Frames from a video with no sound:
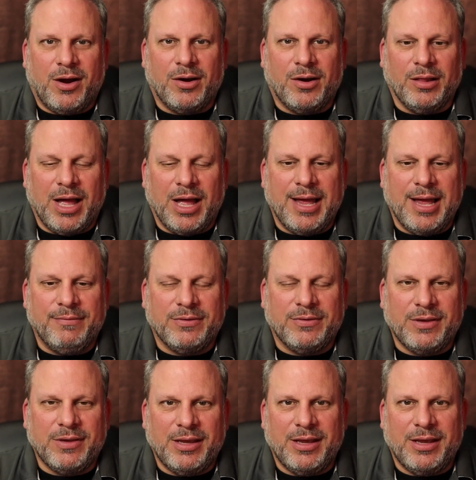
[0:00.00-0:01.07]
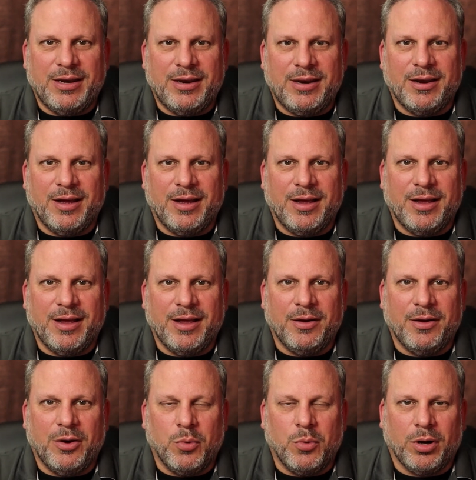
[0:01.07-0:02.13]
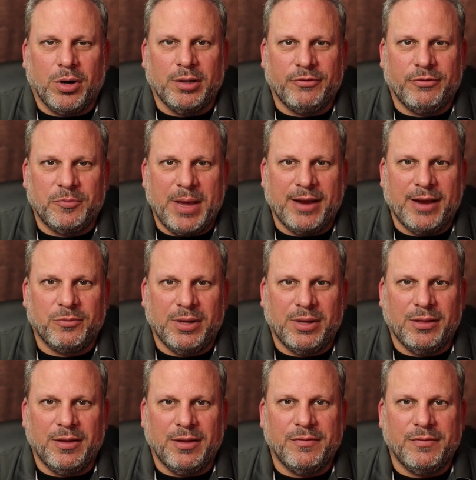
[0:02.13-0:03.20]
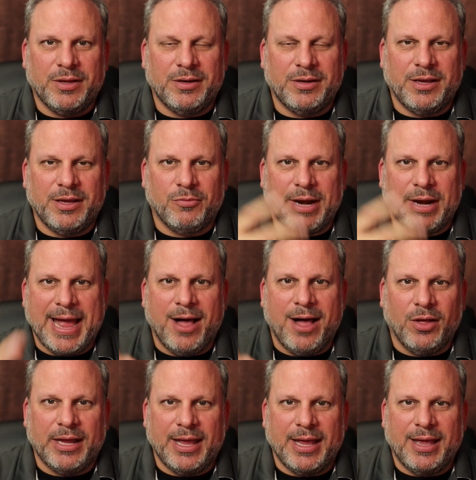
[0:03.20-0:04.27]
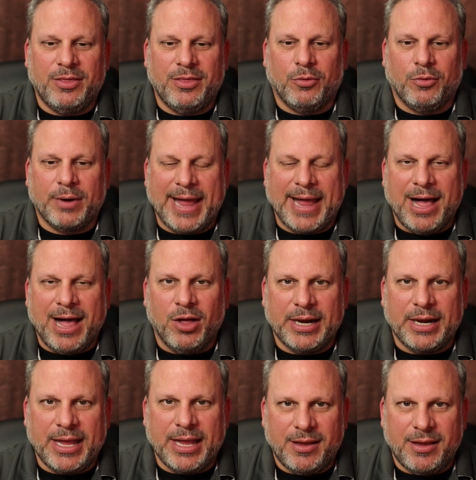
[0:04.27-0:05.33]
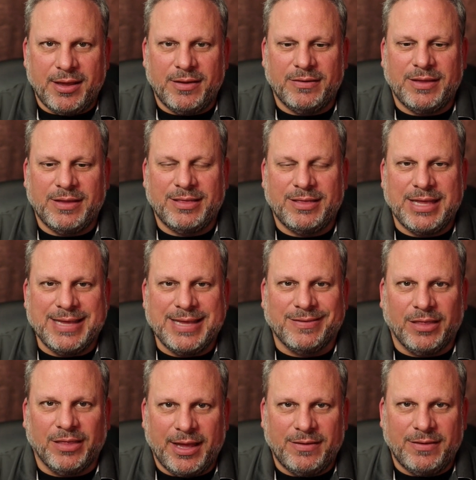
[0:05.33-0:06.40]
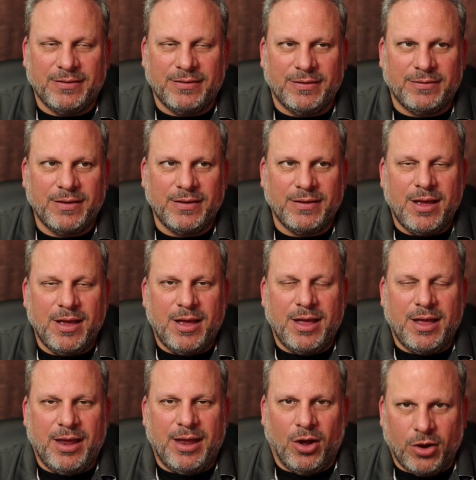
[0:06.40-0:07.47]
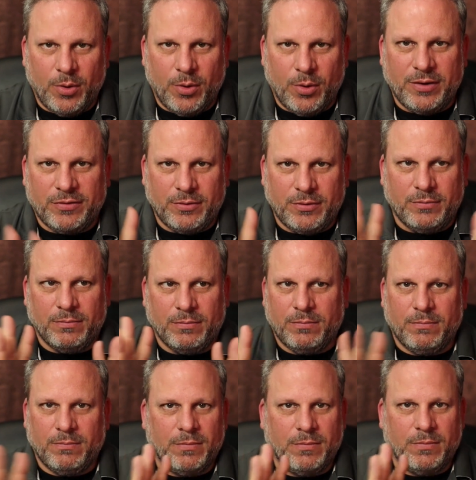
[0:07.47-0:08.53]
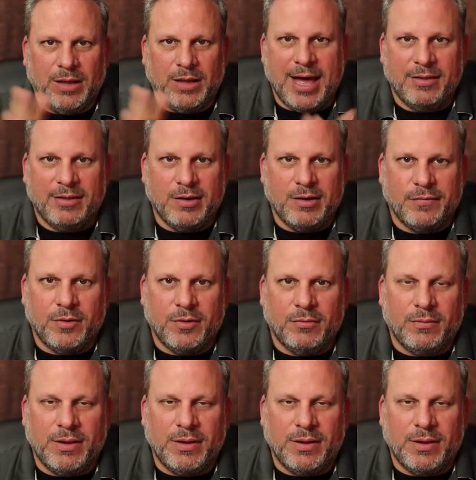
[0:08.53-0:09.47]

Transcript: our lives in a world of specs. We live in reality, and the reality is that these lenses, and I'll go into a lot of different